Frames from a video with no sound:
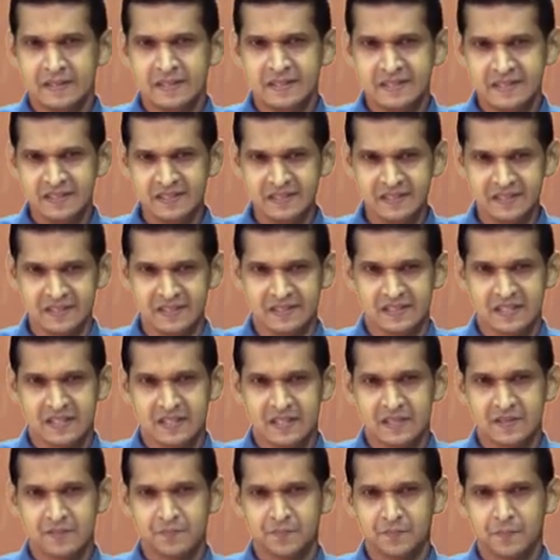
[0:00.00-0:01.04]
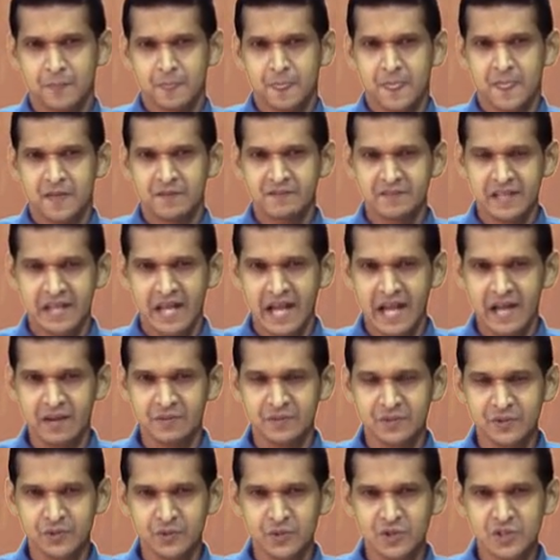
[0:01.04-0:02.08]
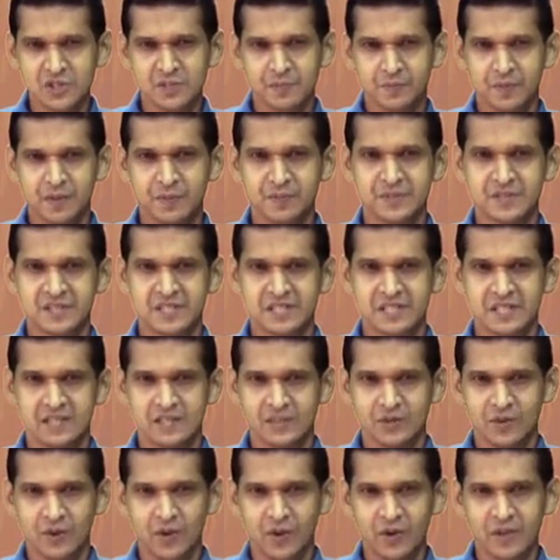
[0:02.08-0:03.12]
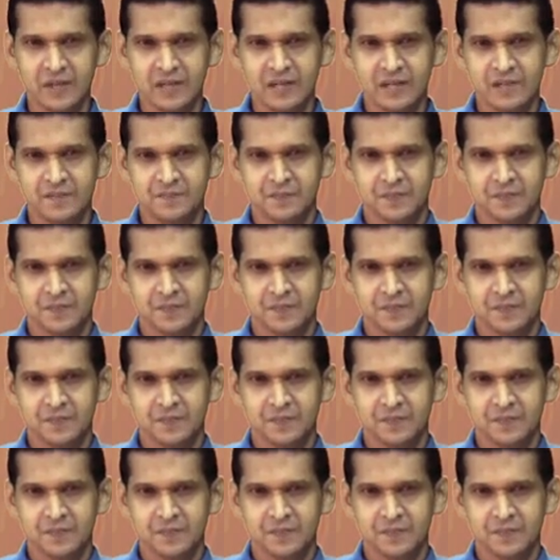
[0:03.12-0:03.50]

Yes, we have used preposition on